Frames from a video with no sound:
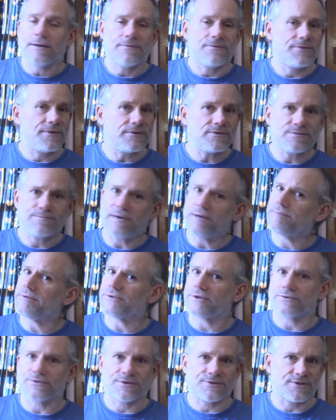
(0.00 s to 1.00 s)
those people
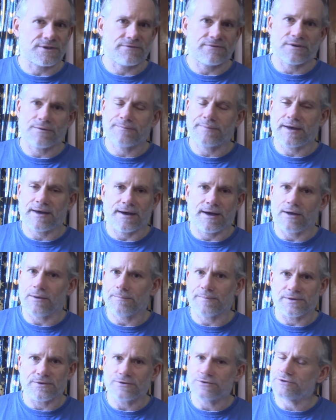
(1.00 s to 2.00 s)
don't deserve your
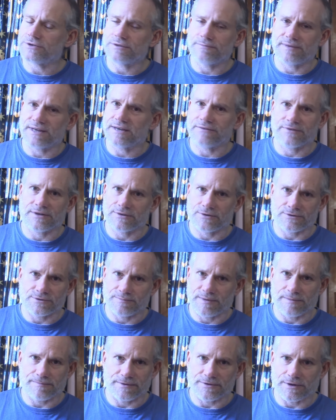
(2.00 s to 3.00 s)
help and you shouldn't be giving those
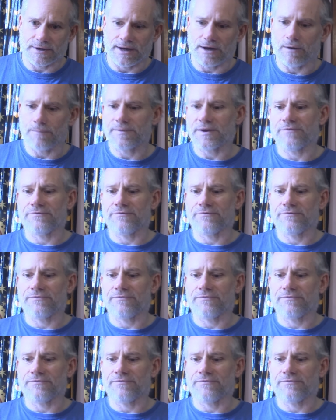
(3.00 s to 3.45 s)
people your help.